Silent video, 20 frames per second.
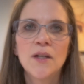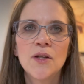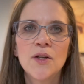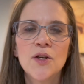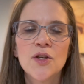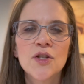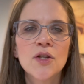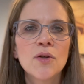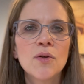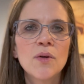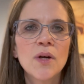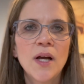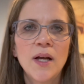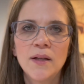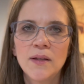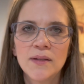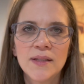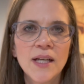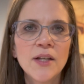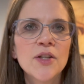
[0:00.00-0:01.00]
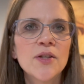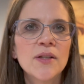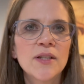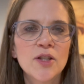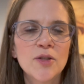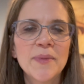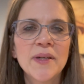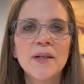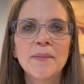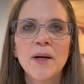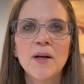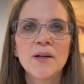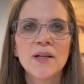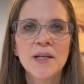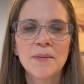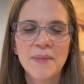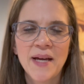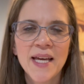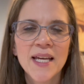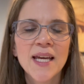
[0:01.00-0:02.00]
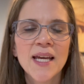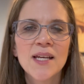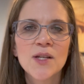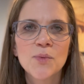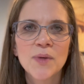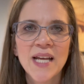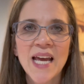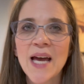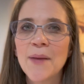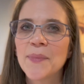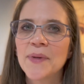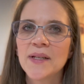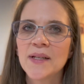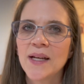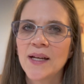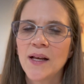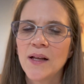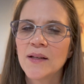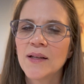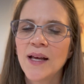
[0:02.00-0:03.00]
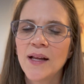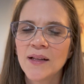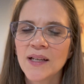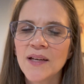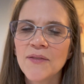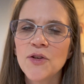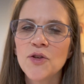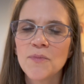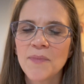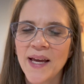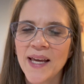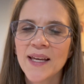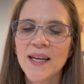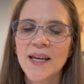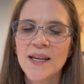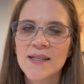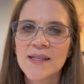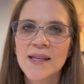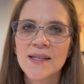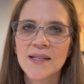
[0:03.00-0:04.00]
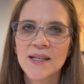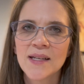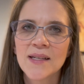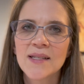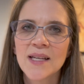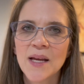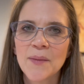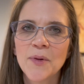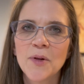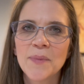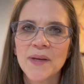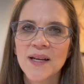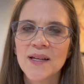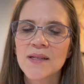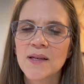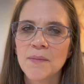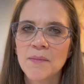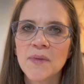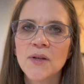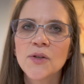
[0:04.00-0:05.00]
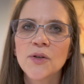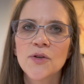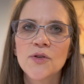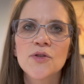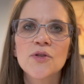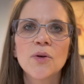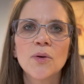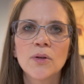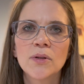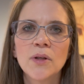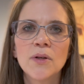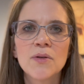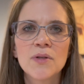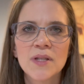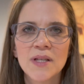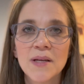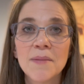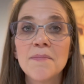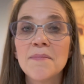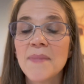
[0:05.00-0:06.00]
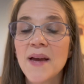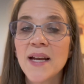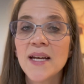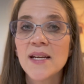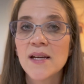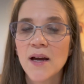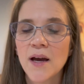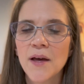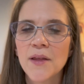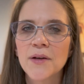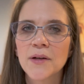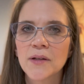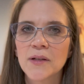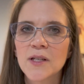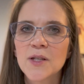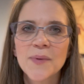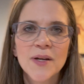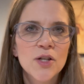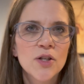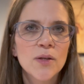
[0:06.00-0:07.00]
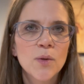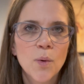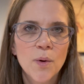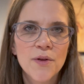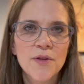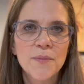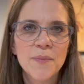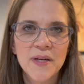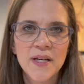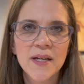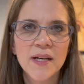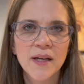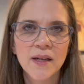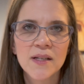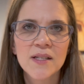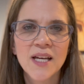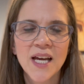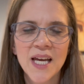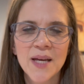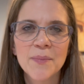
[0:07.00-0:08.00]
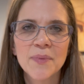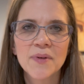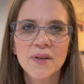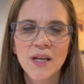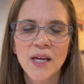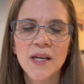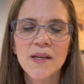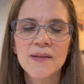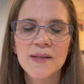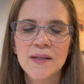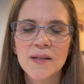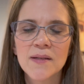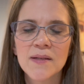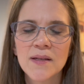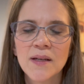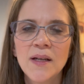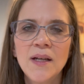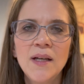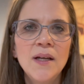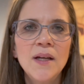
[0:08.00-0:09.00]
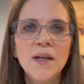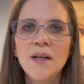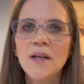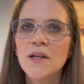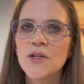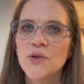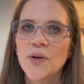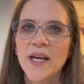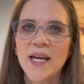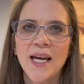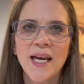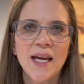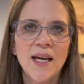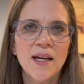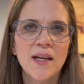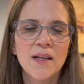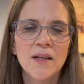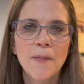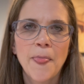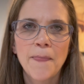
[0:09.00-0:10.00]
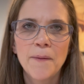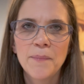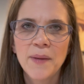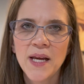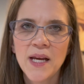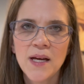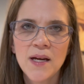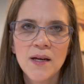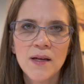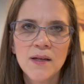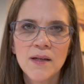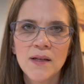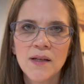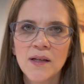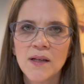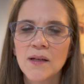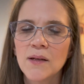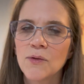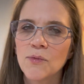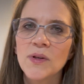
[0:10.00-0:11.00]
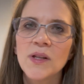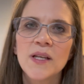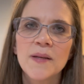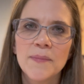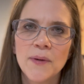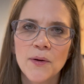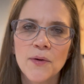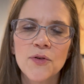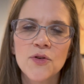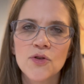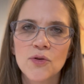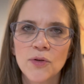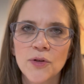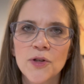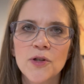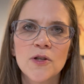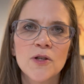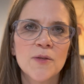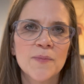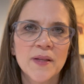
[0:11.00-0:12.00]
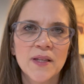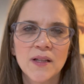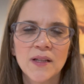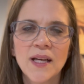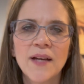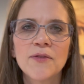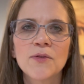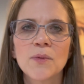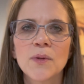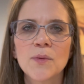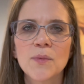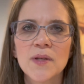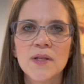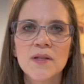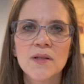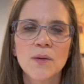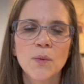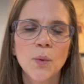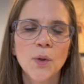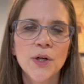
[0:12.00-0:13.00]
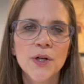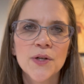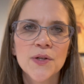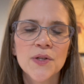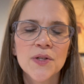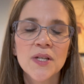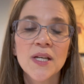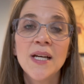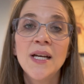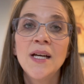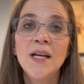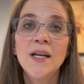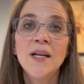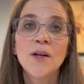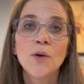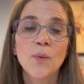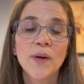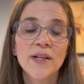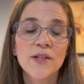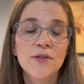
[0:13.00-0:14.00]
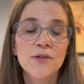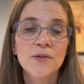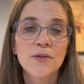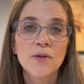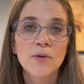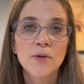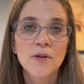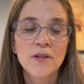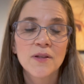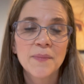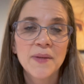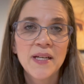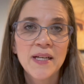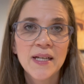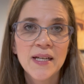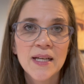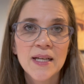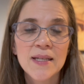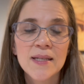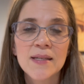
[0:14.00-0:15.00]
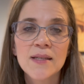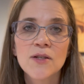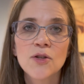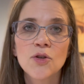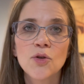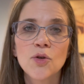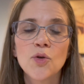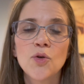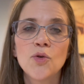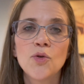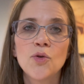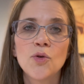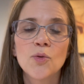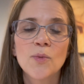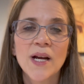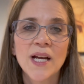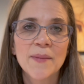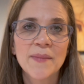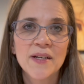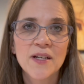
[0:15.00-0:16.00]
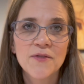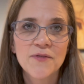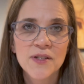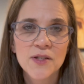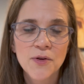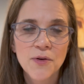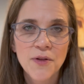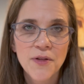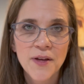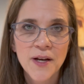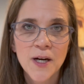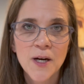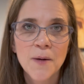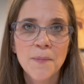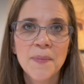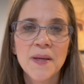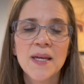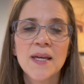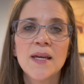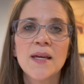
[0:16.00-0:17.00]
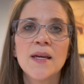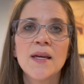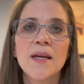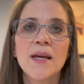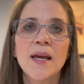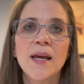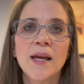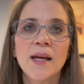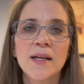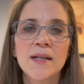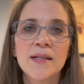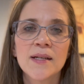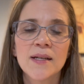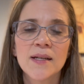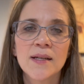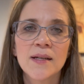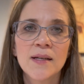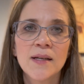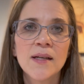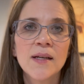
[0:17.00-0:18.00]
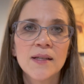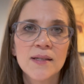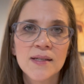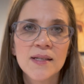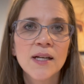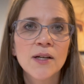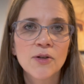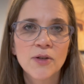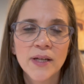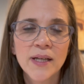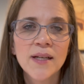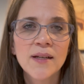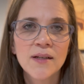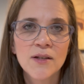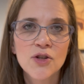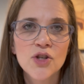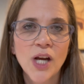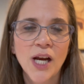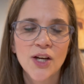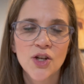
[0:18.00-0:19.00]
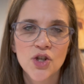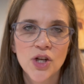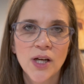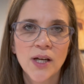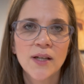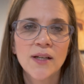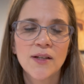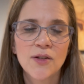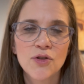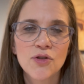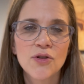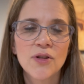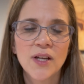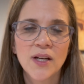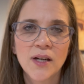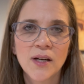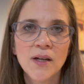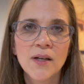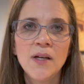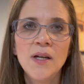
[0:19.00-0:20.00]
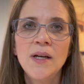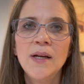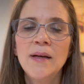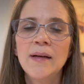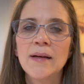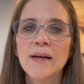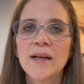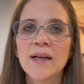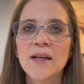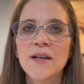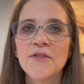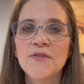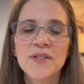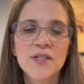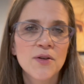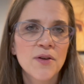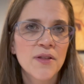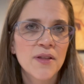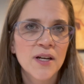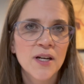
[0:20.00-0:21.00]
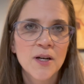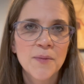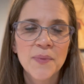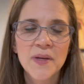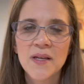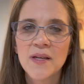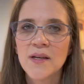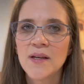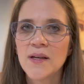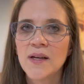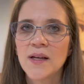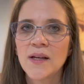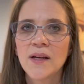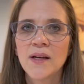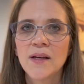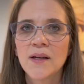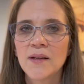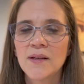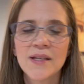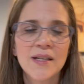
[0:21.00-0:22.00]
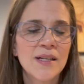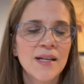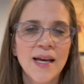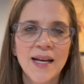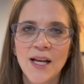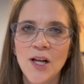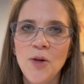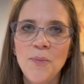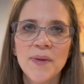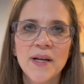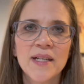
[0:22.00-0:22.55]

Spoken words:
So I'll tell you a little bit about, in my case, what happened, and I'll give you my case as an example because it mirrors so closely many other, especially orthopedic type cases. So I had pain in really both shoulders, but the left one was the worst. Went to the orthopedist who recommended physical therapy and did a steroid injection into their physical therapy. Did not help.